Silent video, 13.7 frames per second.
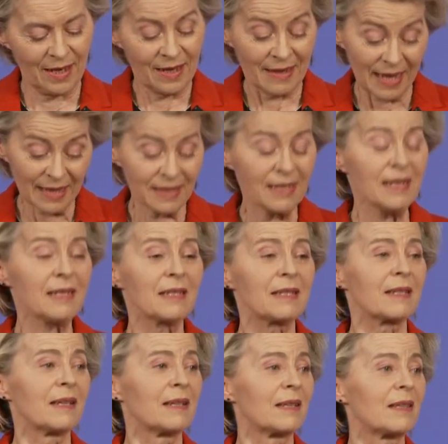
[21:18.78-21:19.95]
That
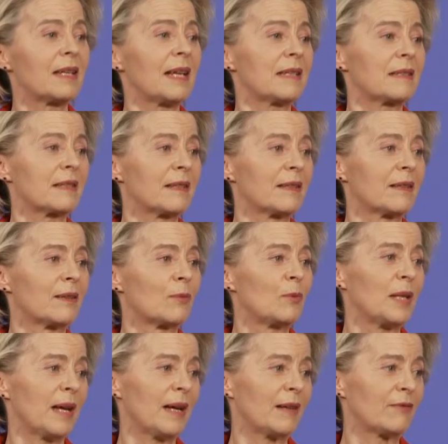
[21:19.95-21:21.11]
is the lesson
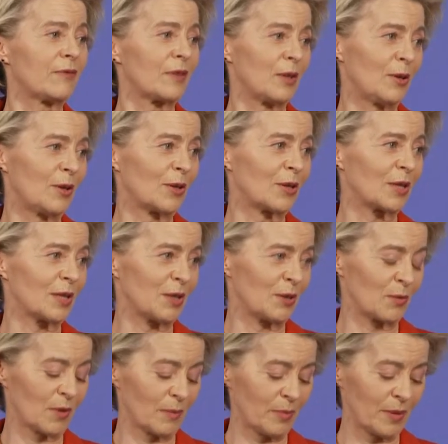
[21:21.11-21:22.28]
we have learned in
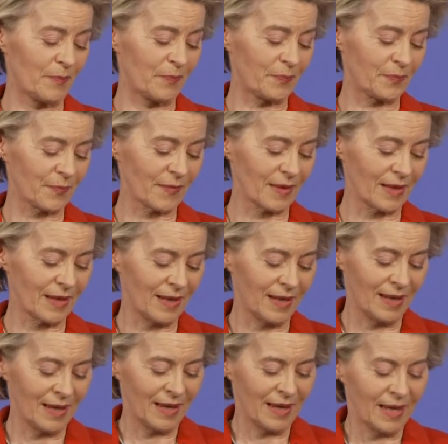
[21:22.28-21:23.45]
Europe.
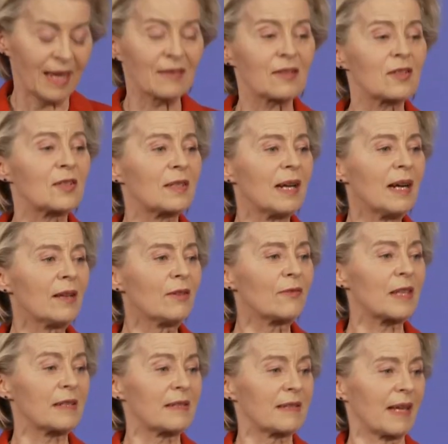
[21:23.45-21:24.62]
At the start of
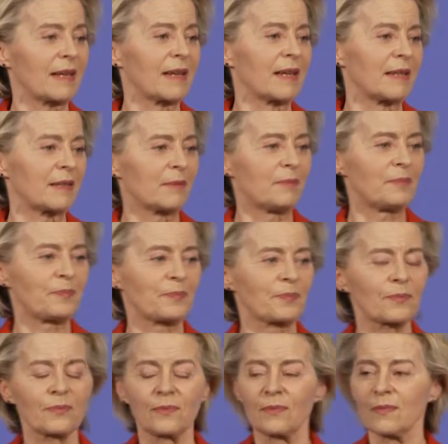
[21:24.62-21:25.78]
this decade,
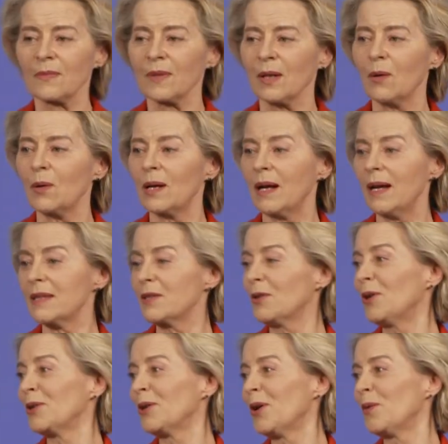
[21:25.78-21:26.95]
as you
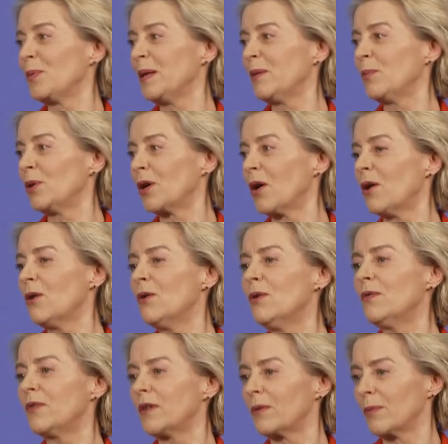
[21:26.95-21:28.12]
all know, we were
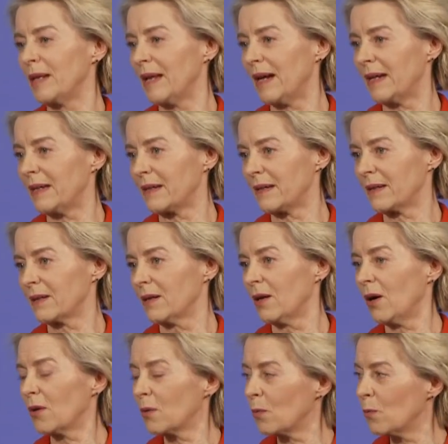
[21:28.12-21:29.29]
over-reliant
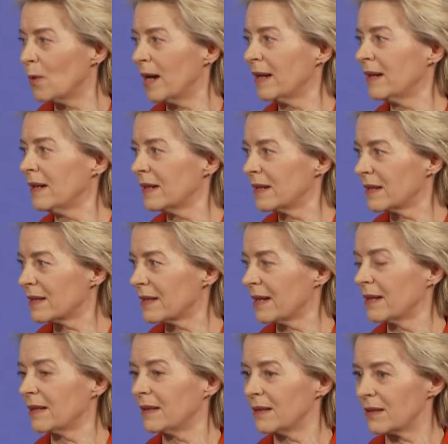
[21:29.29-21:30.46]
on one
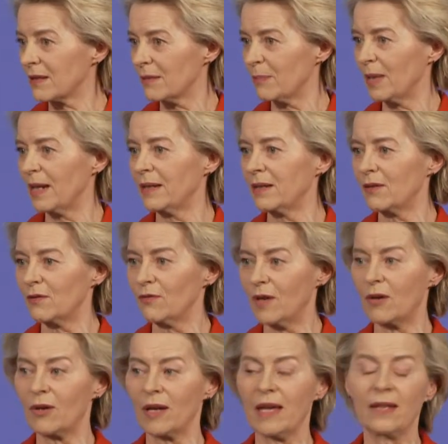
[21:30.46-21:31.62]
single supplier for
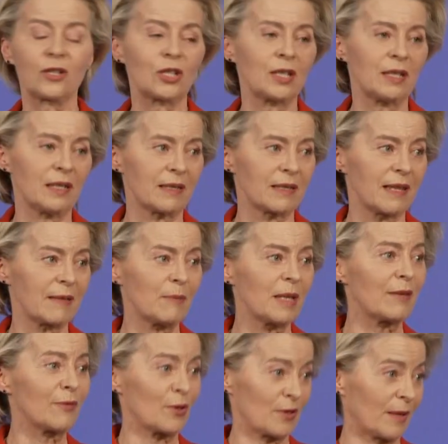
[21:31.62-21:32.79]
our energy needs. Let me
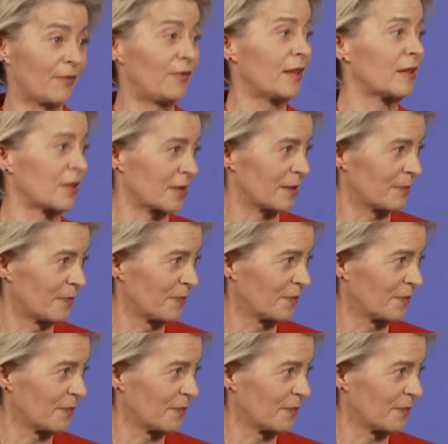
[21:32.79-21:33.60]
give you some figures.